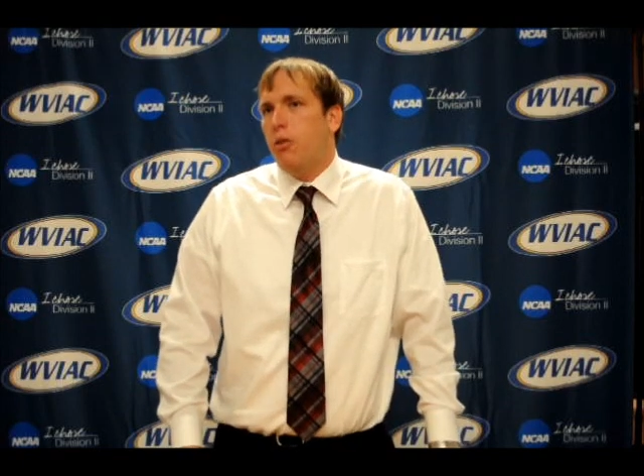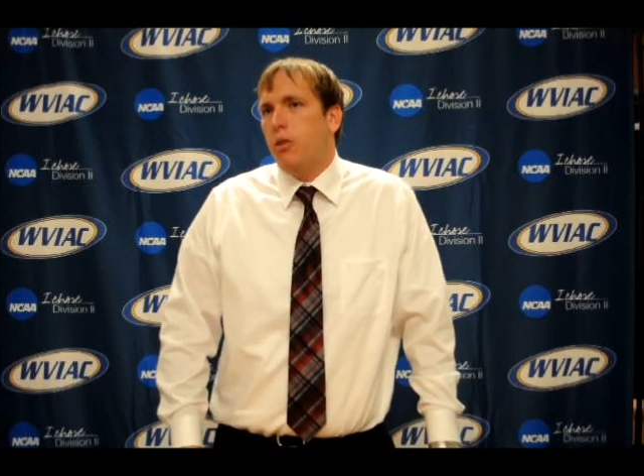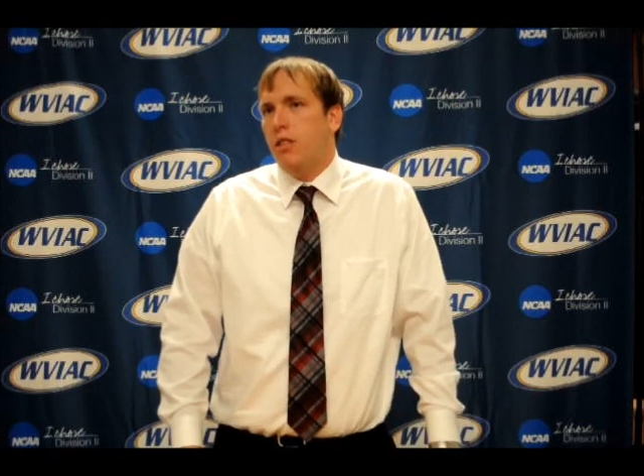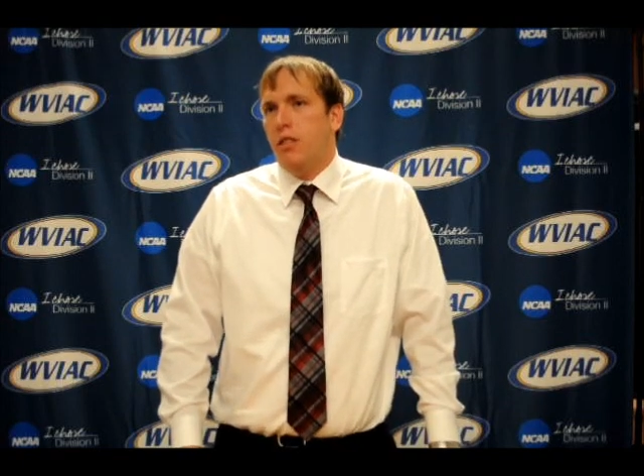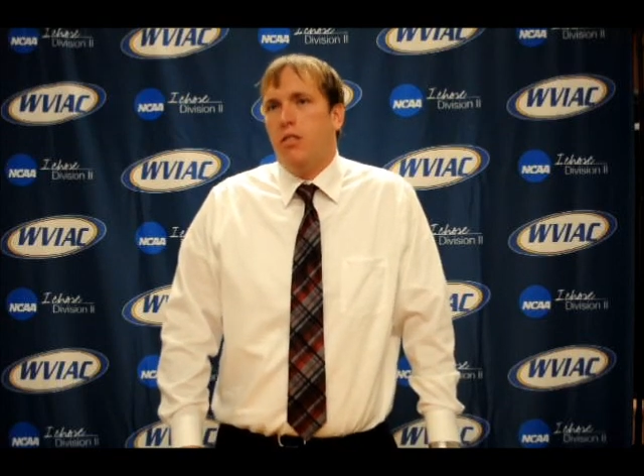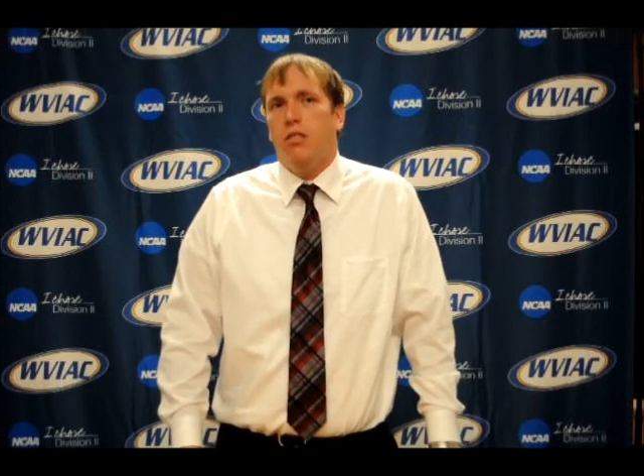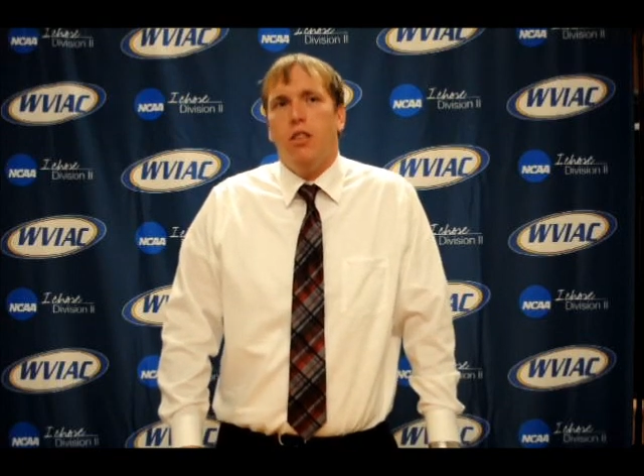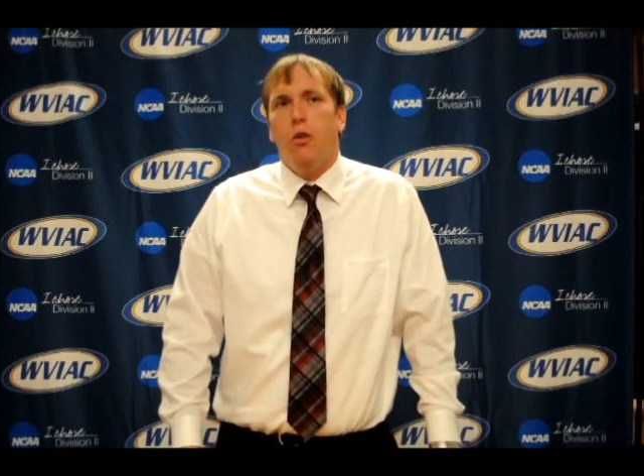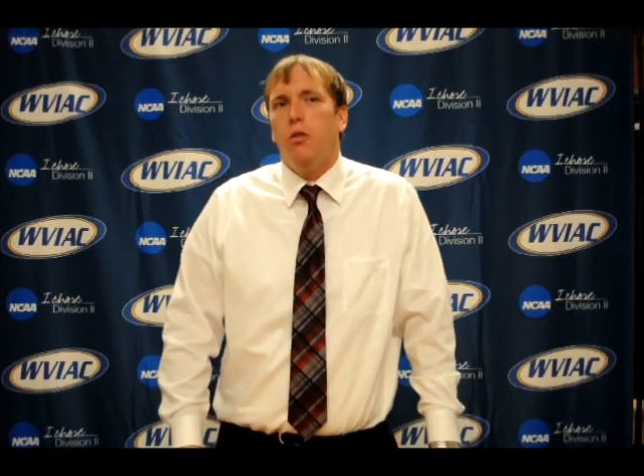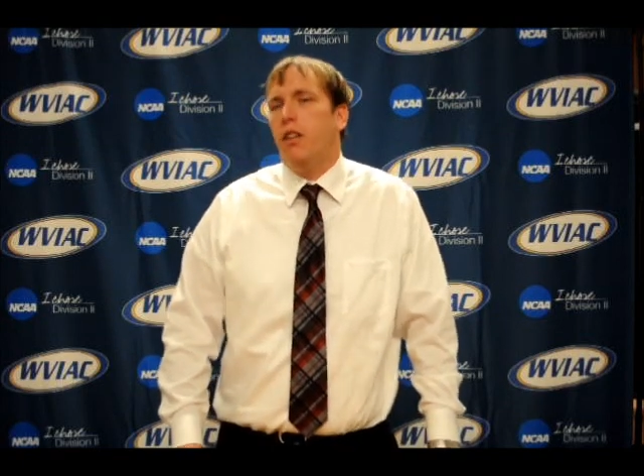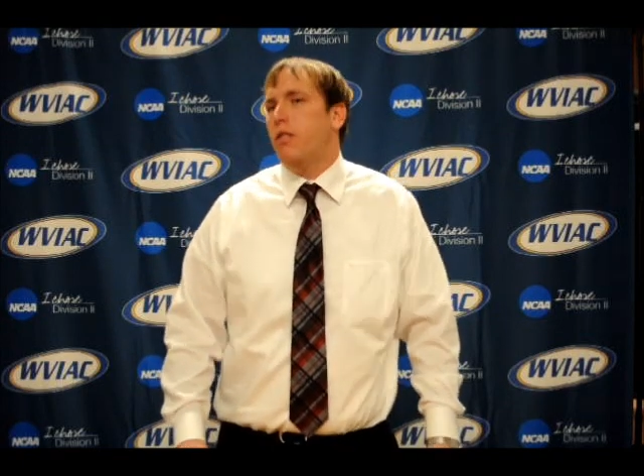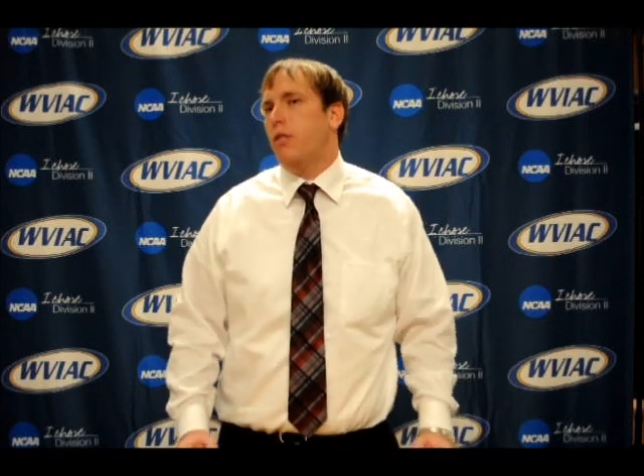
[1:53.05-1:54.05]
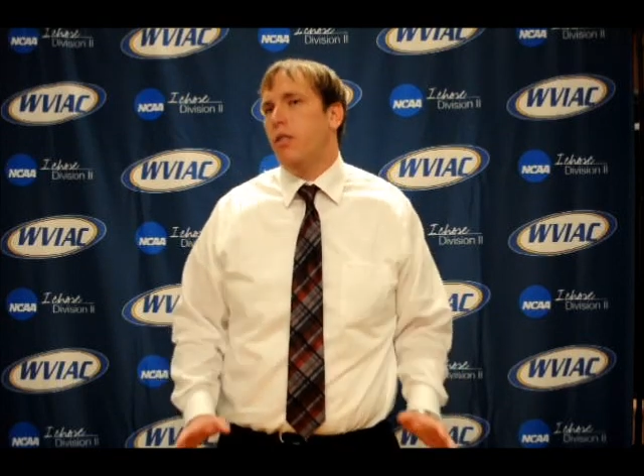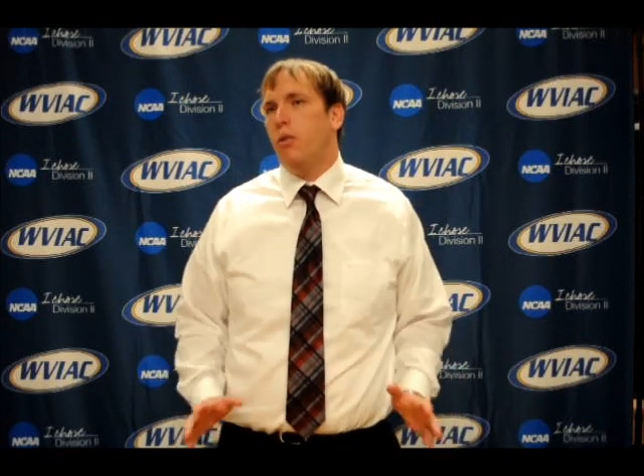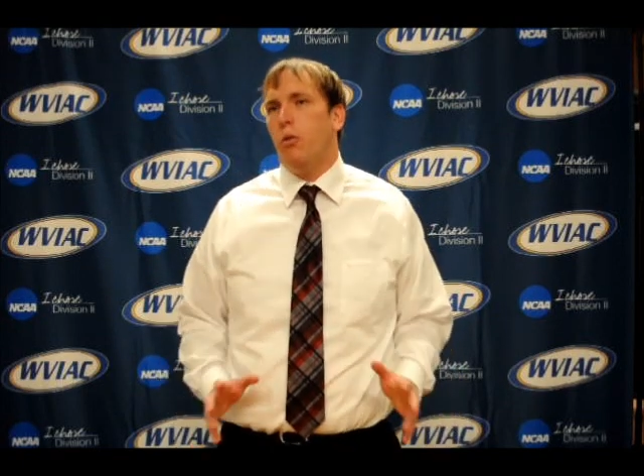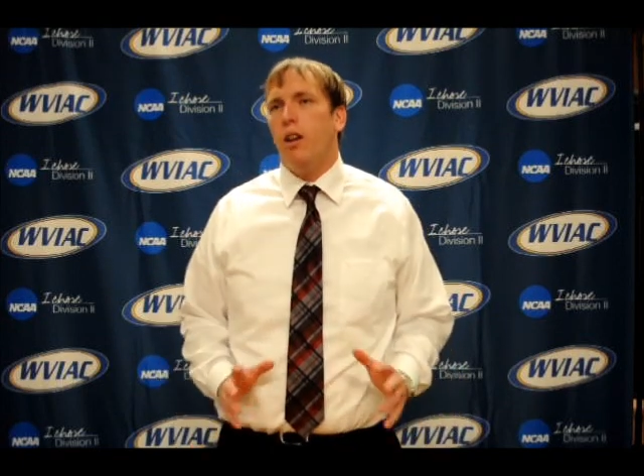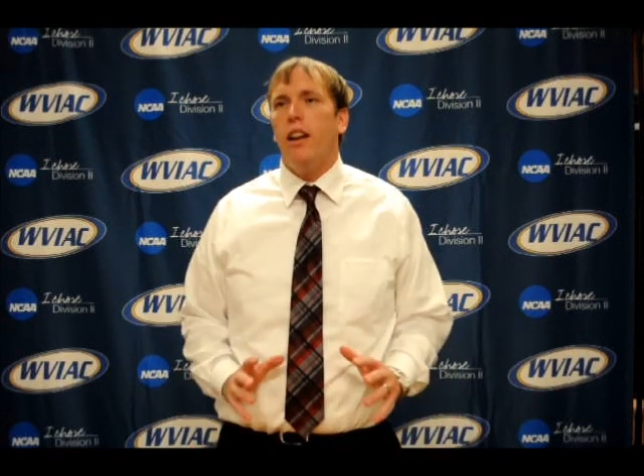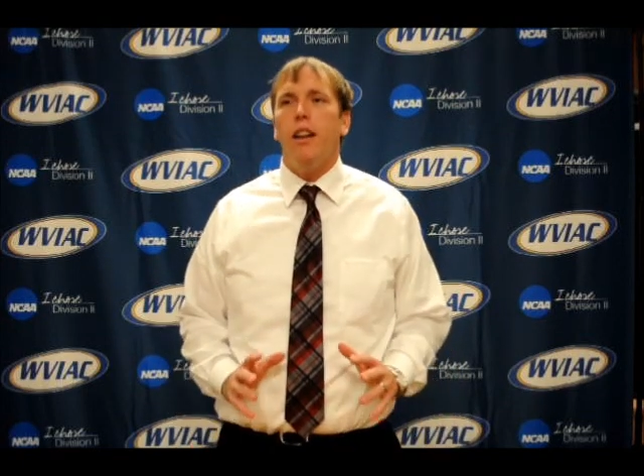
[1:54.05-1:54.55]
which is so different than
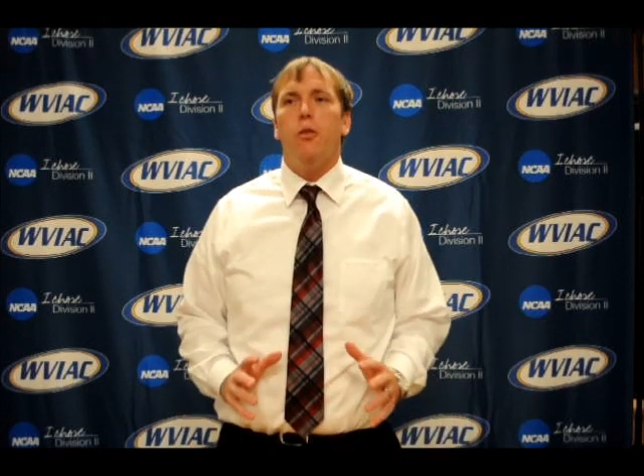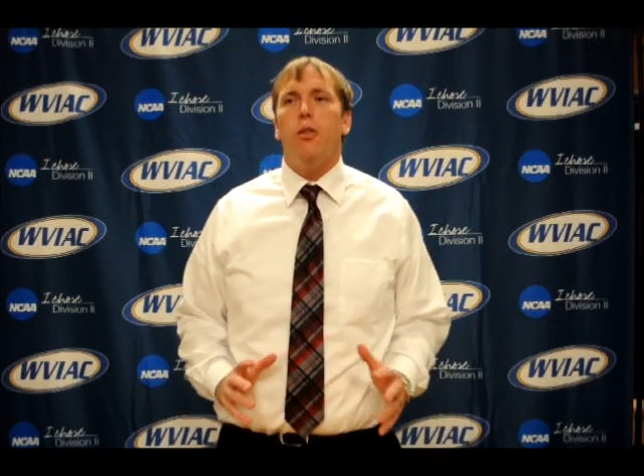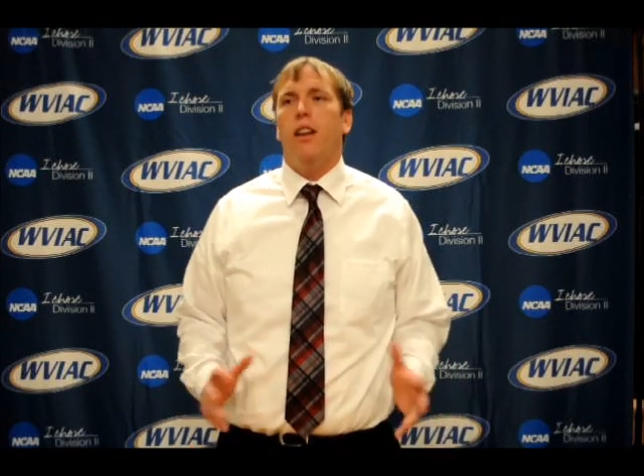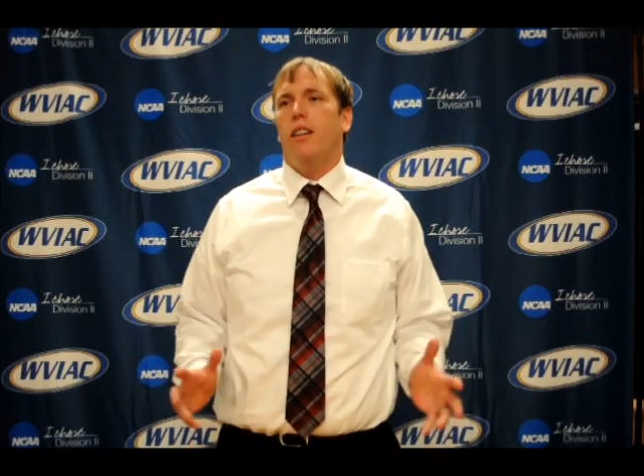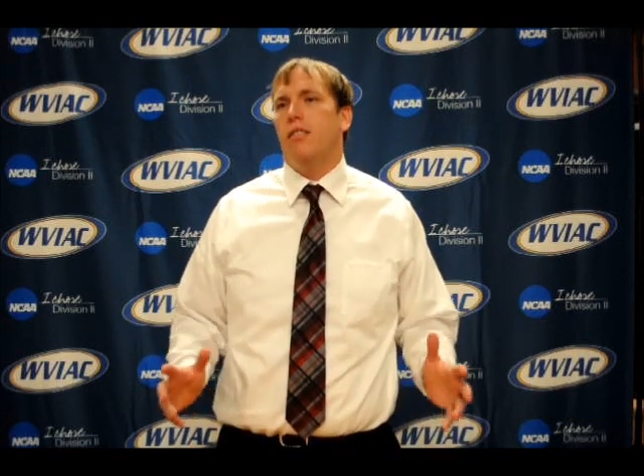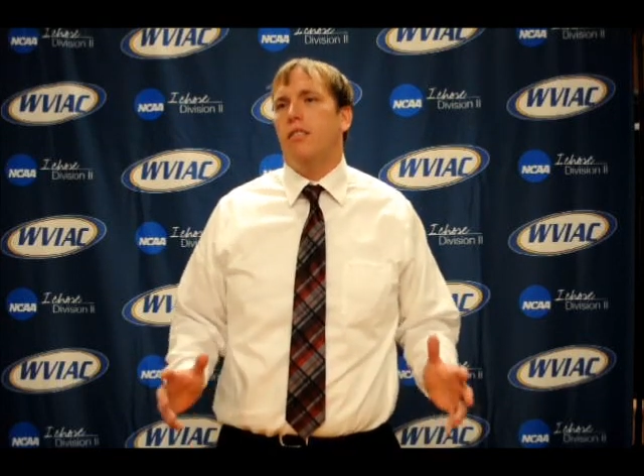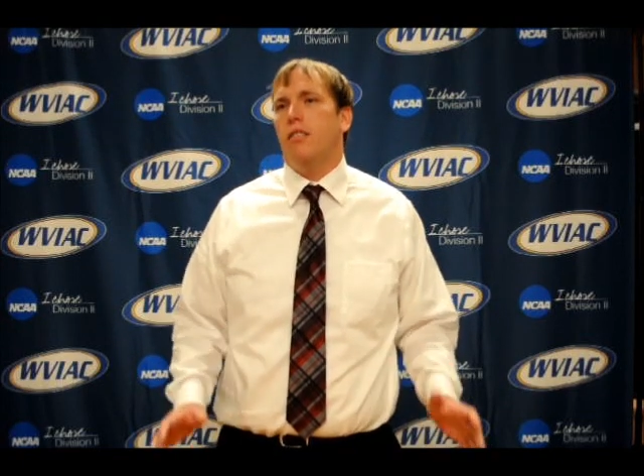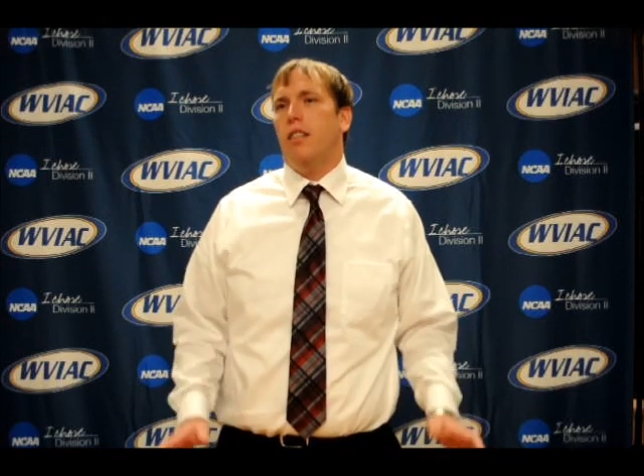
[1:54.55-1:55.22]
what anyone else